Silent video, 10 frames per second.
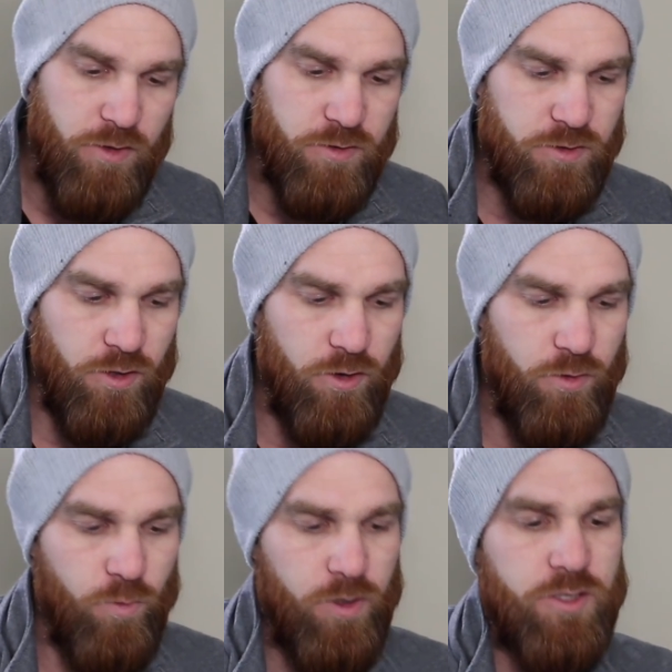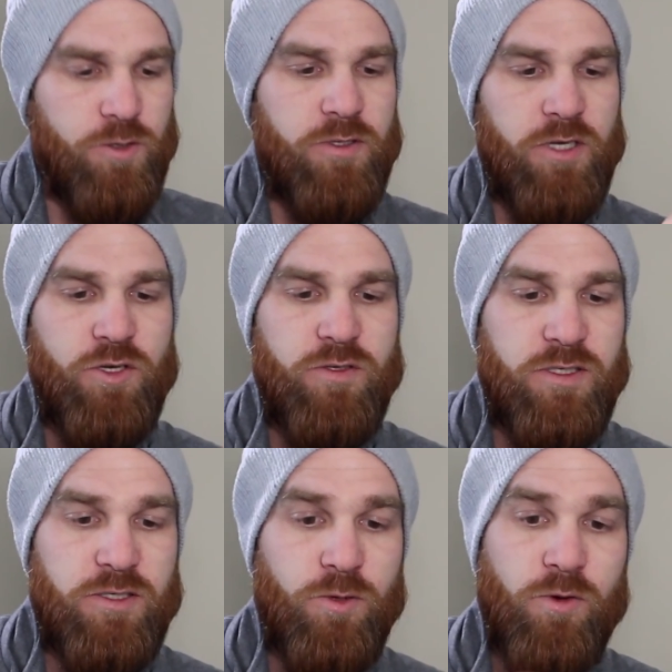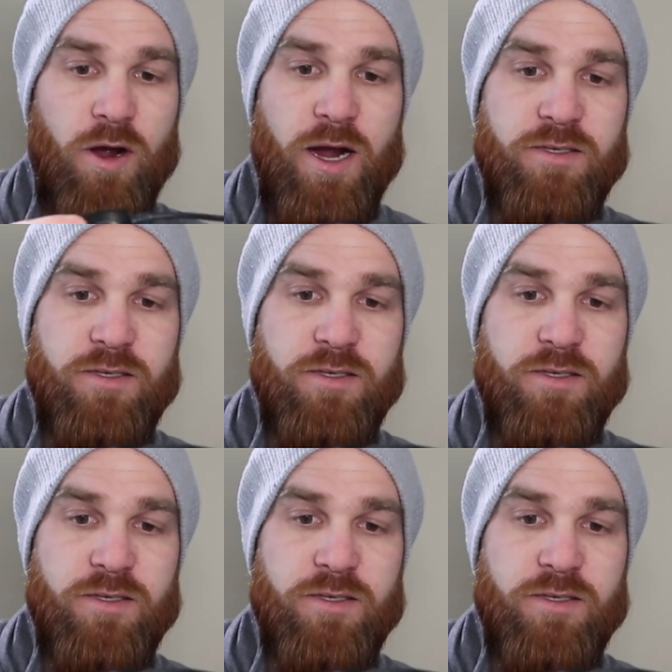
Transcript: So what I do is I use this little guy.